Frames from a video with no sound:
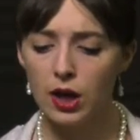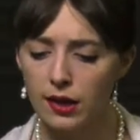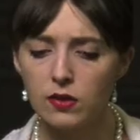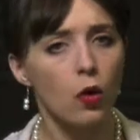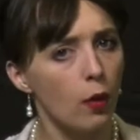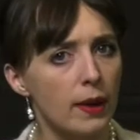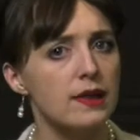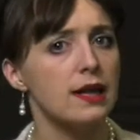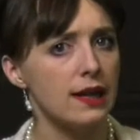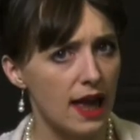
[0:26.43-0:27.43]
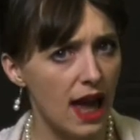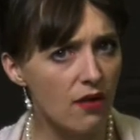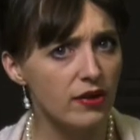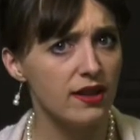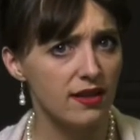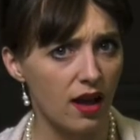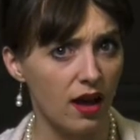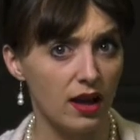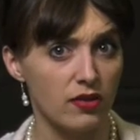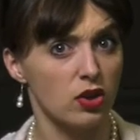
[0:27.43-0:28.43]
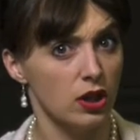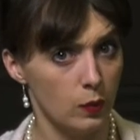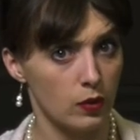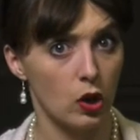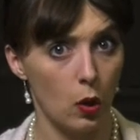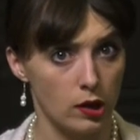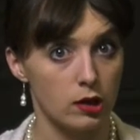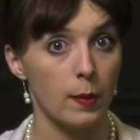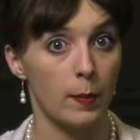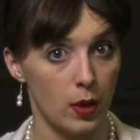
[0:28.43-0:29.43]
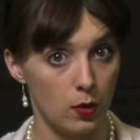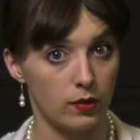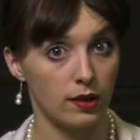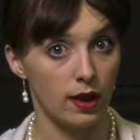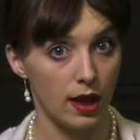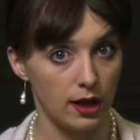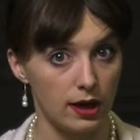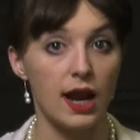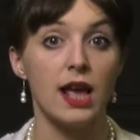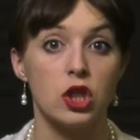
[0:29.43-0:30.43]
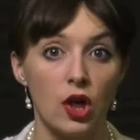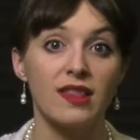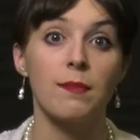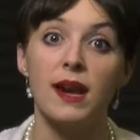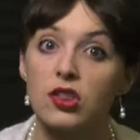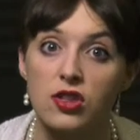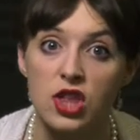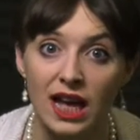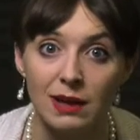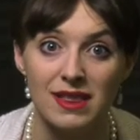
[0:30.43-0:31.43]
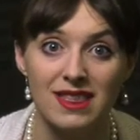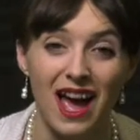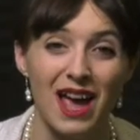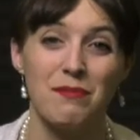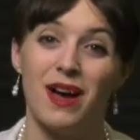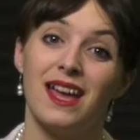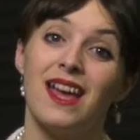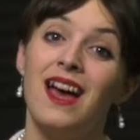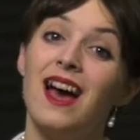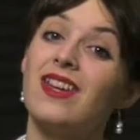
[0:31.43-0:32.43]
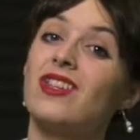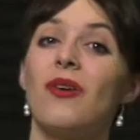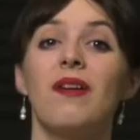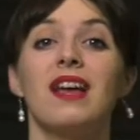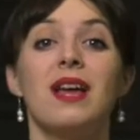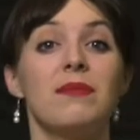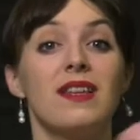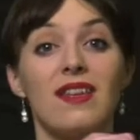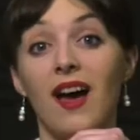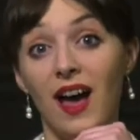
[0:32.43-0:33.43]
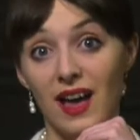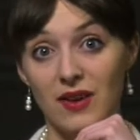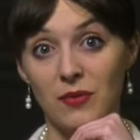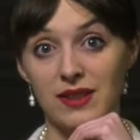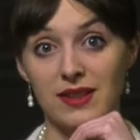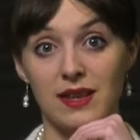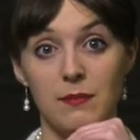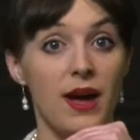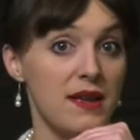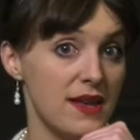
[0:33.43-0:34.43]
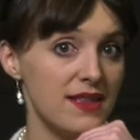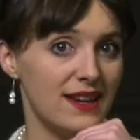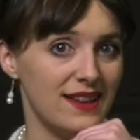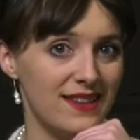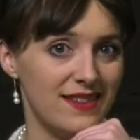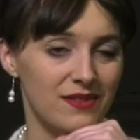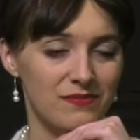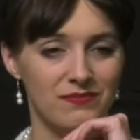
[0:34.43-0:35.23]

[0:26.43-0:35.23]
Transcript: I saw by the glare in his eye that he was going to propose again, and I just managed to check him in time by assuring him that I was a bimetallist.